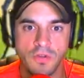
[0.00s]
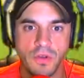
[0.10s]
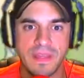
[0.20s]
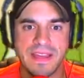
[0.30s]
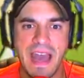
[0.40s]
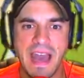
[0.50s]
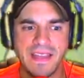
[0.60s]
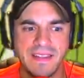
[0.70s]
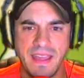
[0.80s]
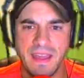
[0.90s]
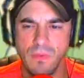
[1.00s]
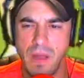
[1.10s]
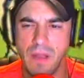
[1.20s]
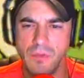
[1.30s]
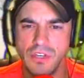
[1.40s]
don't get cocky, Dan.
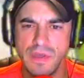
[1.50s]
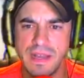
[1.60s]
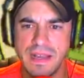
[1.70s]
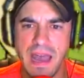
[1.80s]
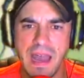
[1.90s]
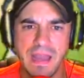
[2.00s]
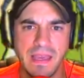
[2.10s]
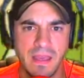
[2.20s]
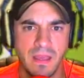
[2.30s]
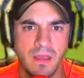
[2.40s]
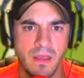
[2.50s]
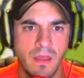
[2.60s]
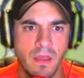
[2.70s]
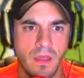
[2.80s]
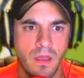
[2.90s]
Why would you get cocky?
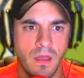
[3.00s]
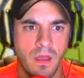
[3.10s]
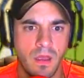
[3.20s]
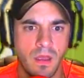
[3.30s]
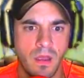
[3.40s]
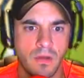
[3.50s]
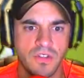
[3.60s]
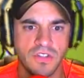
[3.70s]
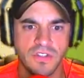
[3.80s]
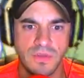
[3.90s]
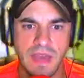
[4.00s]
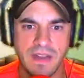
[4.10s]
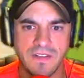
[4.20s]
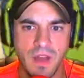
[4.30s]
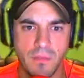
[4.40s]
Just because you got
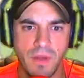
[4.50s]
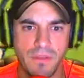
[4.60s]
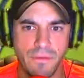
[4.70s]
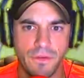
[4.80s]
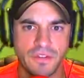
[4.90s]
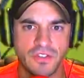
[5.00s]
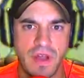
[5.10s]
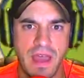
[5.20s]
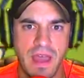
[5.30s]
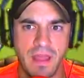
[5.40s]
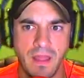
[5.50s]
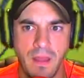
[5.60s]
his number on the first try